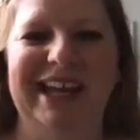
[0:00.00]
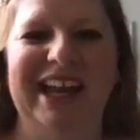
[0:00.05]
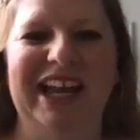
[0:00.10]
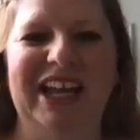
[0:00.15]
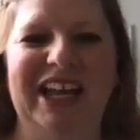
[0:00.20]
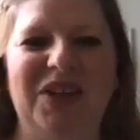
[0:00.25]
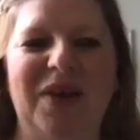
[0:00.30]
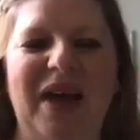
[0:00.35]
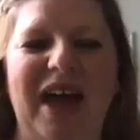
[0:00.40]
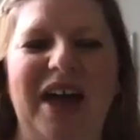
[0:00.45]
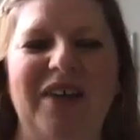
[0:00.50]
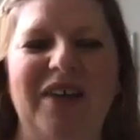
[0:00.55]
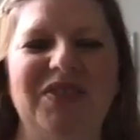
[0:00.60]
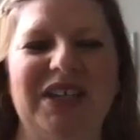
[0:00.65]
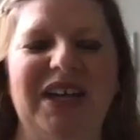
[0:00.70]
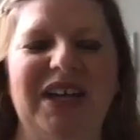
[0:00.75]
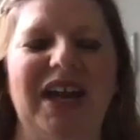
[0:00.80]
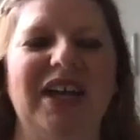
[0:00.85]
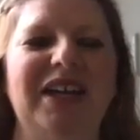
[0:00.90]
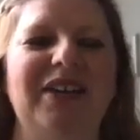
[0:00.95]
And you have to
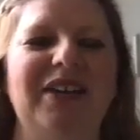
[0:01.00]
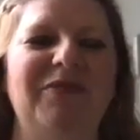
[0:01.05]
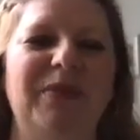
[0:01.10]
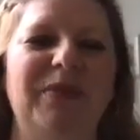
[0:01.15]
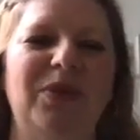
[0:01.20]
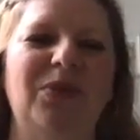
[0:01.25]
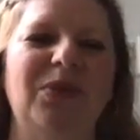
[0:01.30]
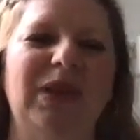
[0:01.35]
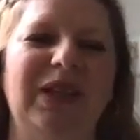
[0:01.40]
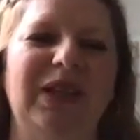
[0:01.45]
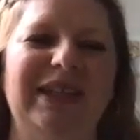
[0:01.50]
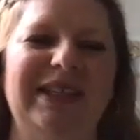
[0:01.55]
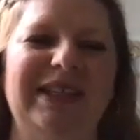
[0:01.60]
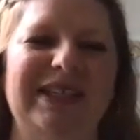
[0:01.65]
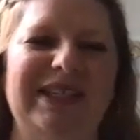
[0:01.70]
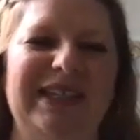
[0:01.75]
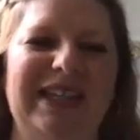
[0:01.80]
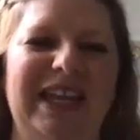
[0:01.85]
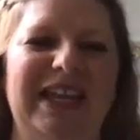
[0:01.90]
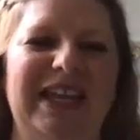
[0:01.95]
kind of be willing to
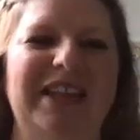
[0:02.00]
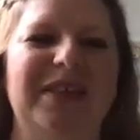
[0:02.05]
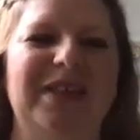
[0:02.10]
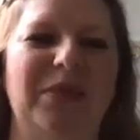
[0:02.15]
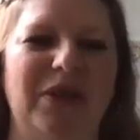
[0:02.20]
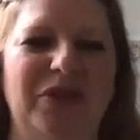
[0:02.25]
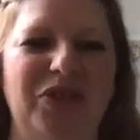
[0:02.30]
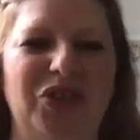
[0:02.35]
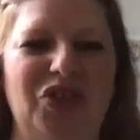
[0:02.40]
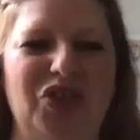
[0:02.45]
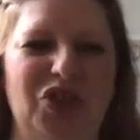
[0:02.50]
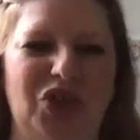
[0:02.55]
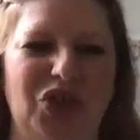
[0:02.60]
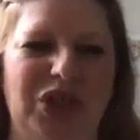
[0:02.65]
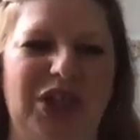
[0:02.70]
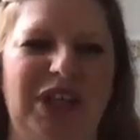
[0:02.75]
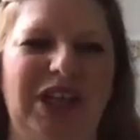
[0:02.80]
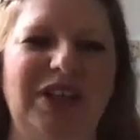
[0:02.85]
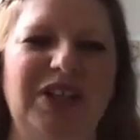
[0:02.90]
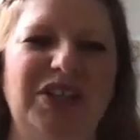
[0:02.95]
take them on the
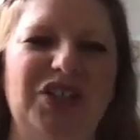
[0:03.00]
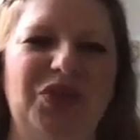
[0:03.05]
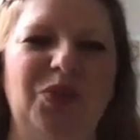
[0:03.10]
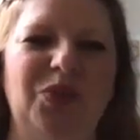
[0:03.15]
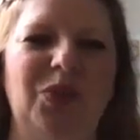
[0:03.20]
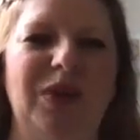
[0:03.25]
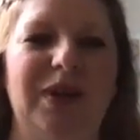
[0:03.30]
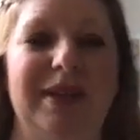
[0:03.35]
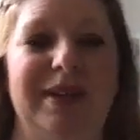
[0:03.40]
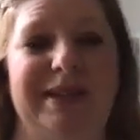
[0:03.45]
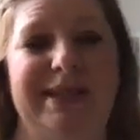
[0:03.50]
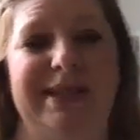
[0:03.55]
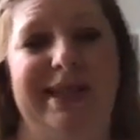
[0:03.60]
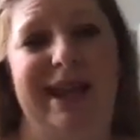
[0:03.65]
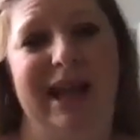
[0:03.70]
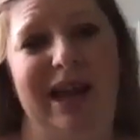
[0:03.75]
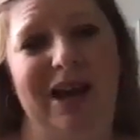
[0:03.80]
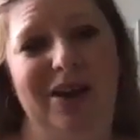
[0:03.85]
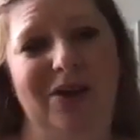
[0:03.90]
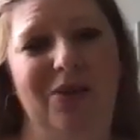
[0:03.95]
journey to what is
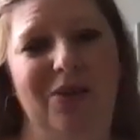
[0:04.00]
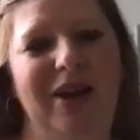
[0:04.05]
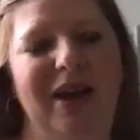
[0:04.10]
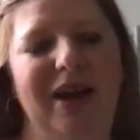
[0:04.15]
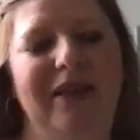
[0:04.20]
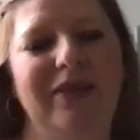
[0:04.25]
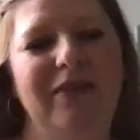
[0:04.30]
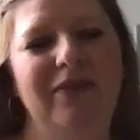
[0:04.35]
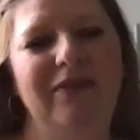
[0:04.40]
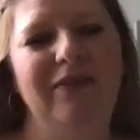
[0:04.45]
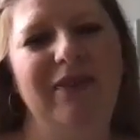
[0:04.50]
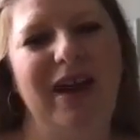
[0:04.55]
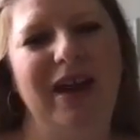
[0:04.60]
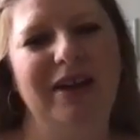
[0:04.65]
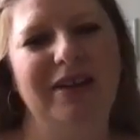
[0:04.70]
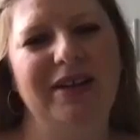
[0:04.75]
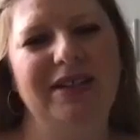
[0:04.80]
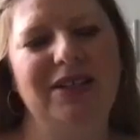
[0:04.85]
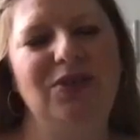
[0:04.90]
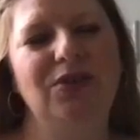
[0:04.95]
now. And the
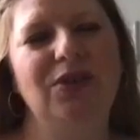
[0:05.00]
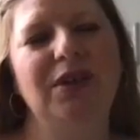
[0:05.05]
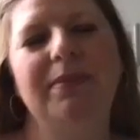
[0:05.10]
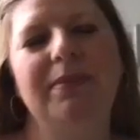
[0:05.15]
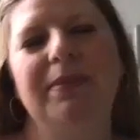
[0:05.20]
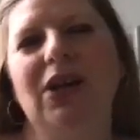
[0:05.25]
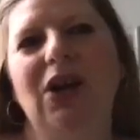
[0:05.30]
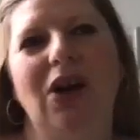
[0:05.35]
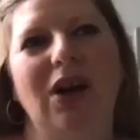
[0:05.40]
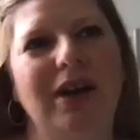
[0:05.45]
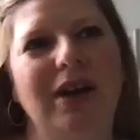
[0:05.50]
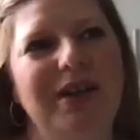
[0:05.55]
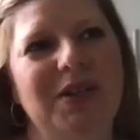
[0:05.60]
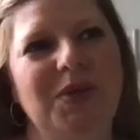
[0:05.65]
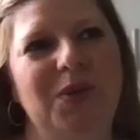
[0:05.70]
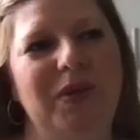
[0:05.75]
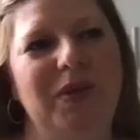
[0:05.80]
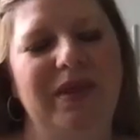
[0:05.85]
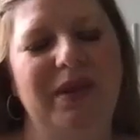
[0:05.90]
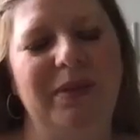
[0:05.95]
fact, you can be honest
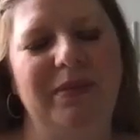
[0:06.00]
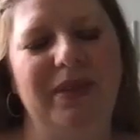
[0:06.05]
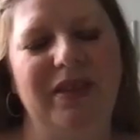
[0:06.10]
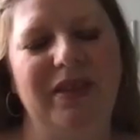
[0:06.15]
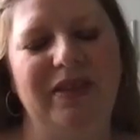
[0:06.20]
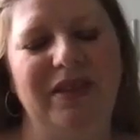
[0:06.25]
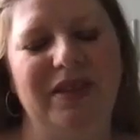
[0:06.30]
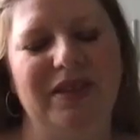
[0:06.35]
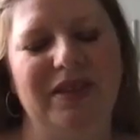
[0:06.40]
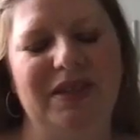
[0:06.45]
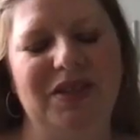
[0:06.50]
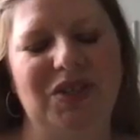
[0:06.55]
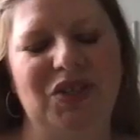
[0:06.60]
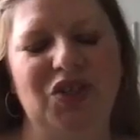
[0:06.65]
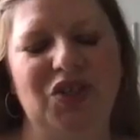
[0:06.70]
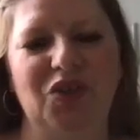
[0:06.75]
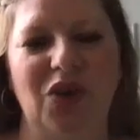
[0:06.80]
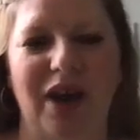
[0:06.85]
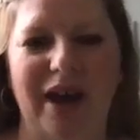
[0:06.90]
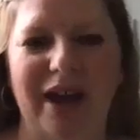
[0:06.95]
with them that this is
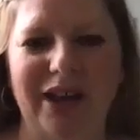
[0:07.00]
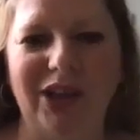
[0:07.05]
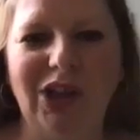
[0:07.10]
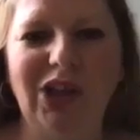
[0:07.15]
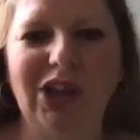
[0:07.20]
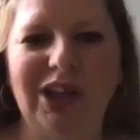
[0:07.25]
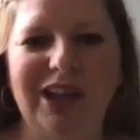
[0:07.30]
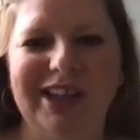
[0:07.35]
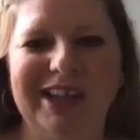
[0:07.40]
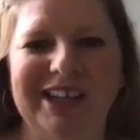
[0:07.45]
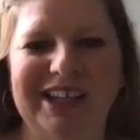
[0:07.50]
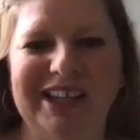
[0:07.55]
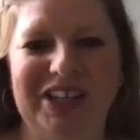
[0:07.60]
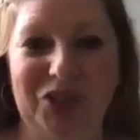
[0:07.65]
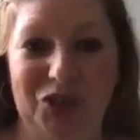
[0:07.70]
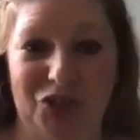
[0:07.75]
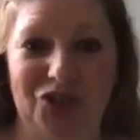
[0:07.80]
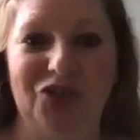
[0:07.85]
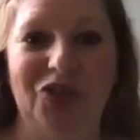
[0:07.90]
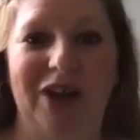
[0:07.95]
trial,
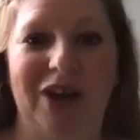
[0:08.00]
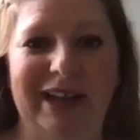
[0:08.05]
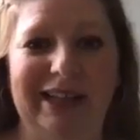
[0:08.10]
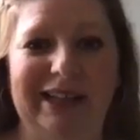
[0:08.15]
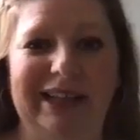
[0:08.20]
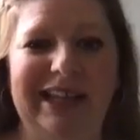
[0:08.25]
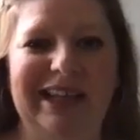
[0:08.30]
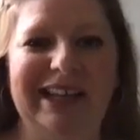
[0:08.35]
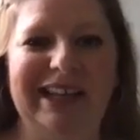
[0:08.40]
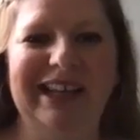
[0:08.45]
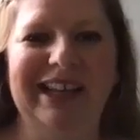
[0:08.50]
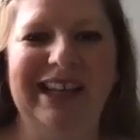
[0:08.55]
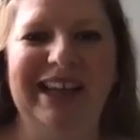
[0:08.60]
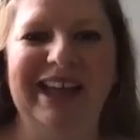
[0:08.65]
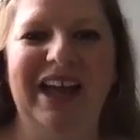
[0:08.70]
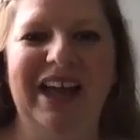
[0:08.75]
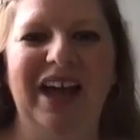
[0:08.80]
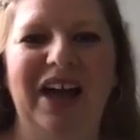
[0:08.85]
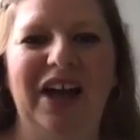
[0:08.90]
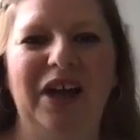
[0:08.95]
you're trialing,
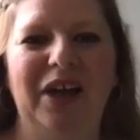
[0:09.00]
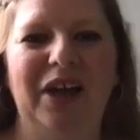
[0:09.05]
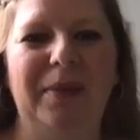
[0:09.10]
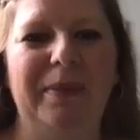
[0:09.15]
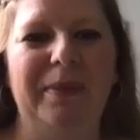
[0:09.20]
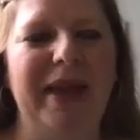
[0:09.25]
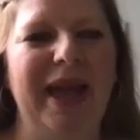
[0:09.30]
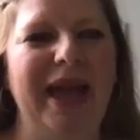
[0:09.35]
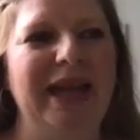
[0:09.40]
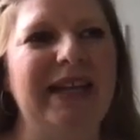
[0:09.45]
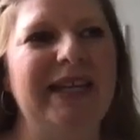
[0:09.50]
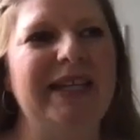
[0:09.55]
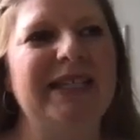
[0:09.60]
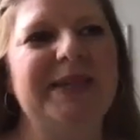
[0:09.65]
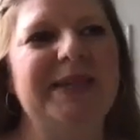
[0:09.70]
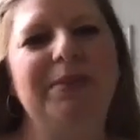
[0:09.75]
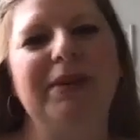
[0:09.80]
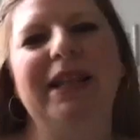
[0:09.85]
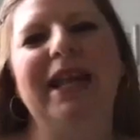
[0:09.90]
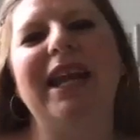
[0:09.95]
and
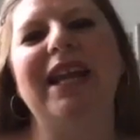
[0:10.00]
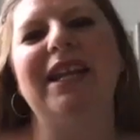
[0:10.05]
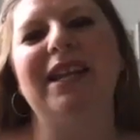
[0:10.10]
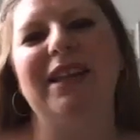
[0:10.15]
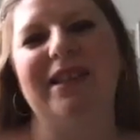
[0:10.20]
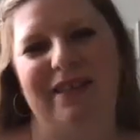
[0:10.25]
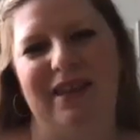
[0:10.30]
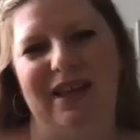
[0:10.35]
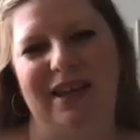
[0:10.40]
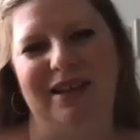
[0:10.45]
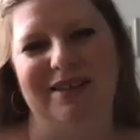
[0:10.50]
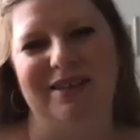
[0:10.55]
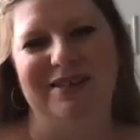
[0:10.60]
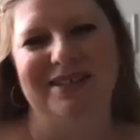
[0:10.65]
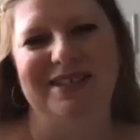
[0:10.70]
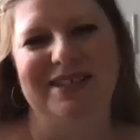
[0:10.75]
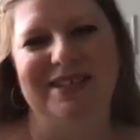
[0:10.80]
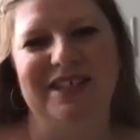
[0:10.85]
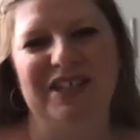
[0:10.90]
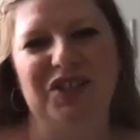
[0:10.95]
explain
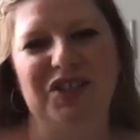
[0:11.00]
things.